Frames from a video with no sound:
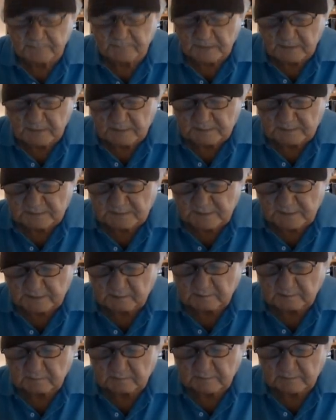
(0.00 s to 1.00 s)
Let's take a
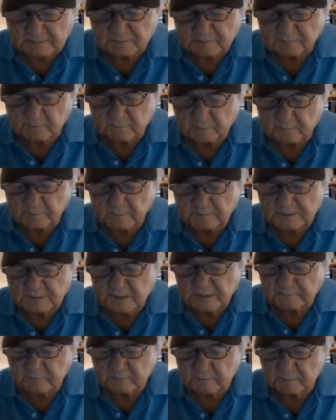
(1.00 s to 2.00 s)
look at race four this
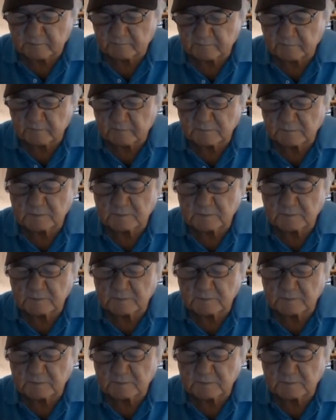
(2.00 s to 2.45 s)
afternoon, folks.